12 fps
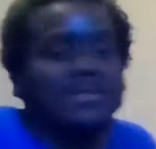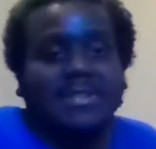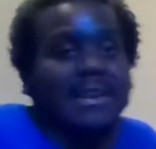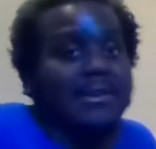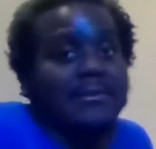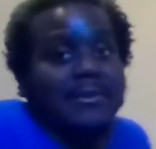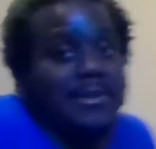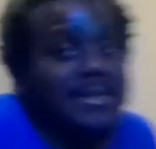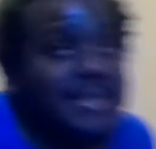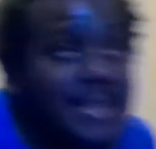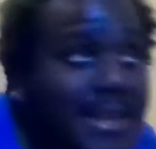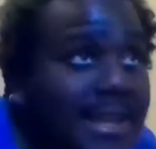
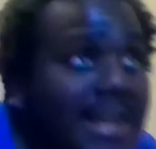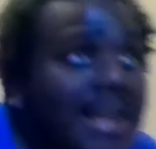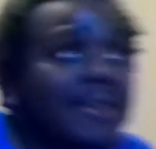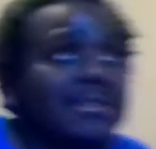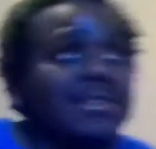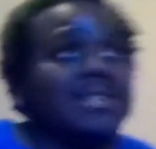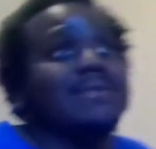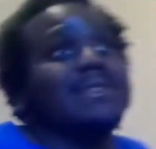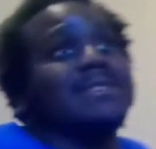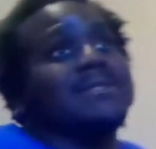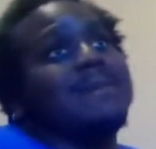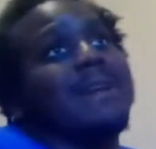headquarters. So
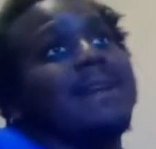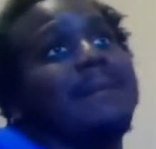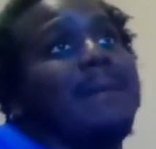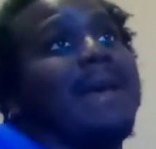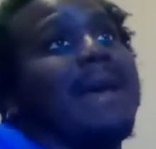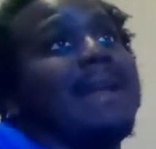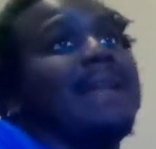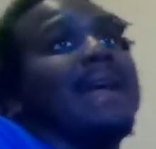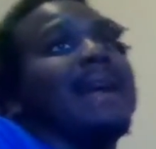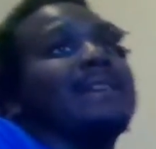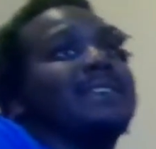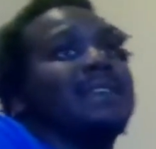he's making a mad
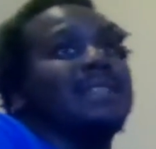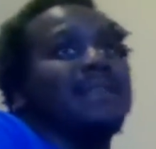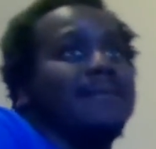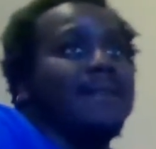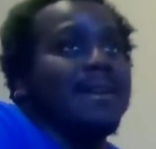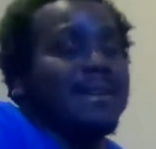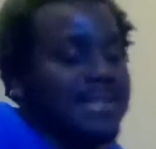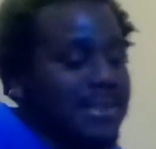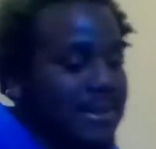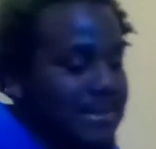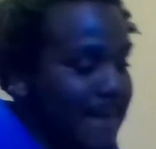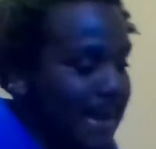dash to get the Infinity
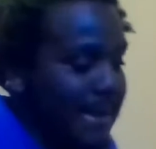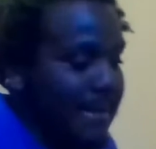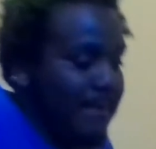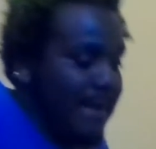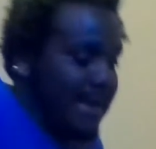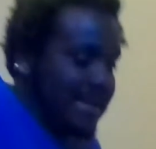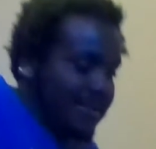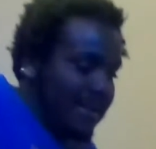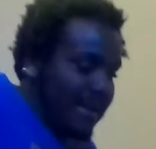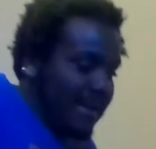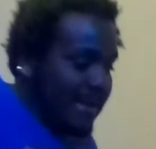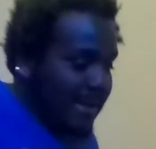Stones back in the past,
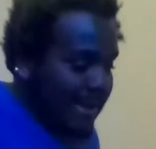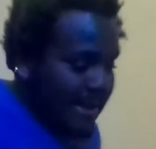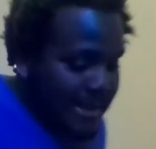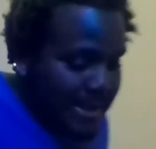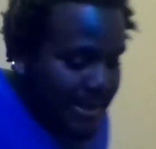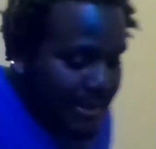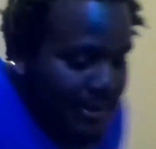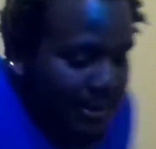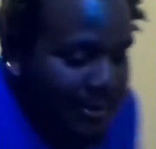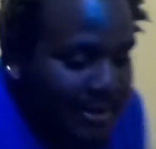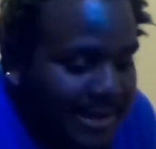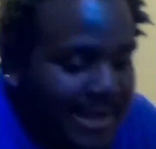right?
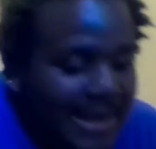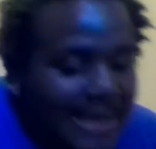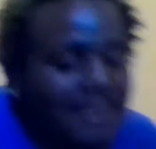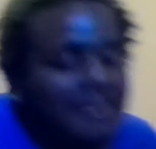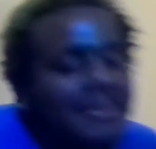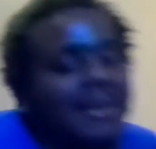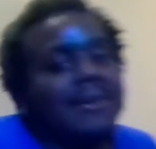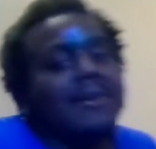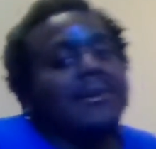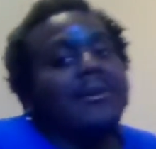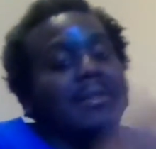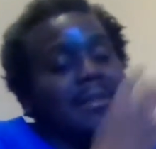Only they can't do that.
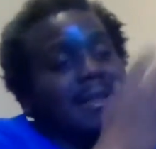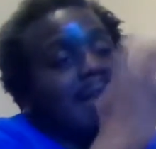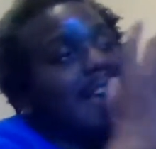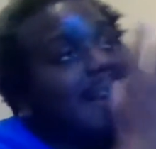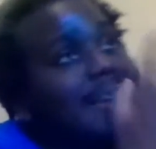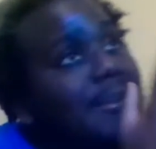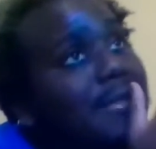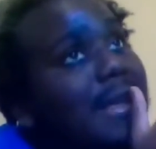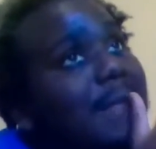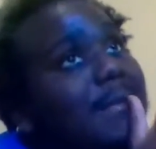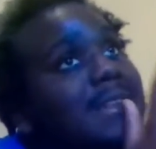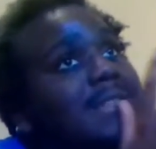Only they can't do that
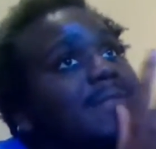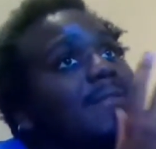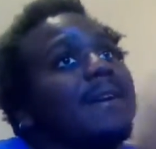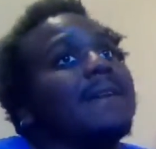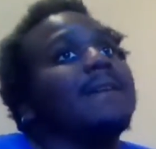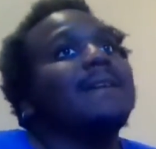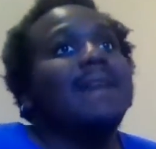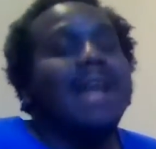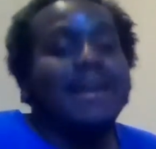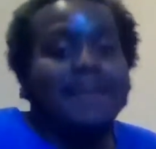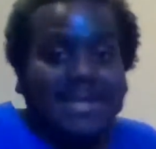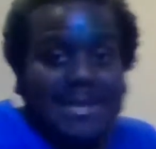because
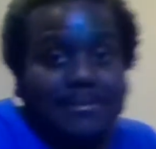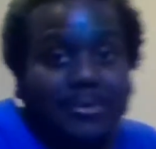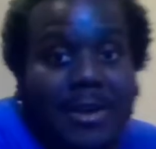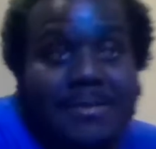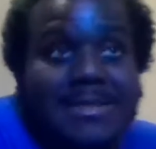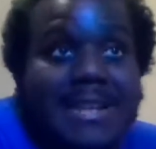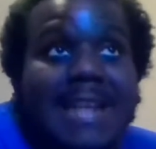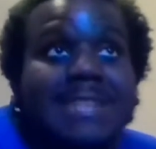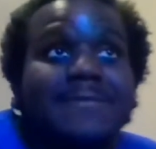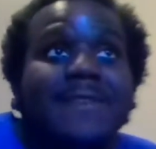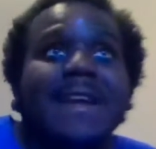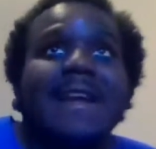because they blew up Scott's
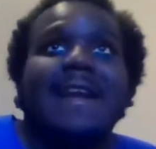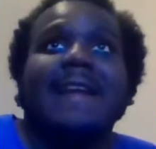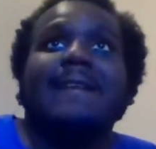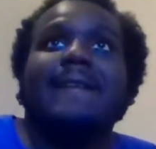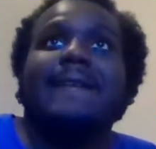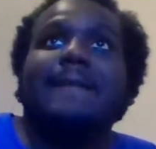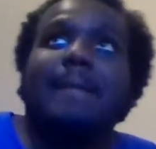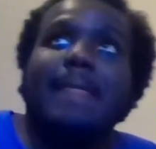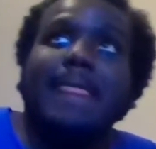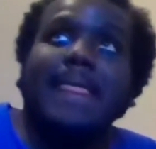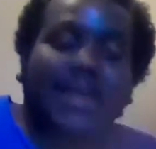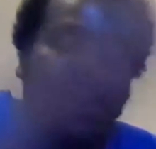van.
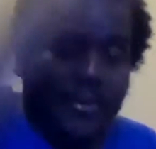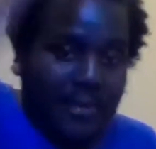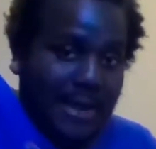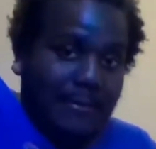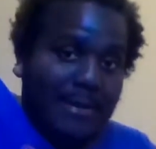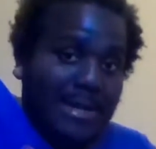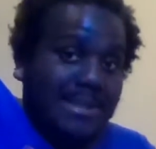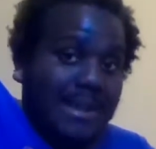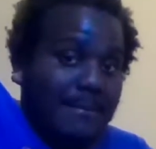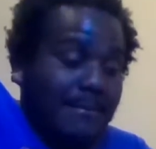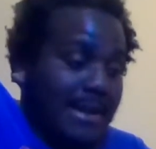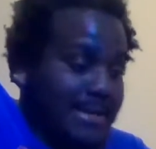Oh yeah, Wasp
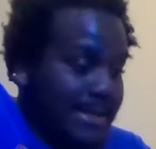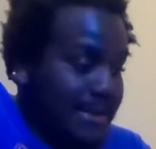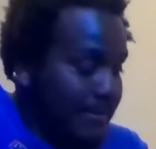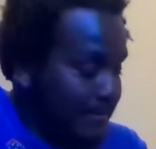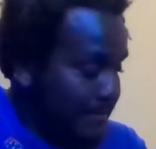came back too.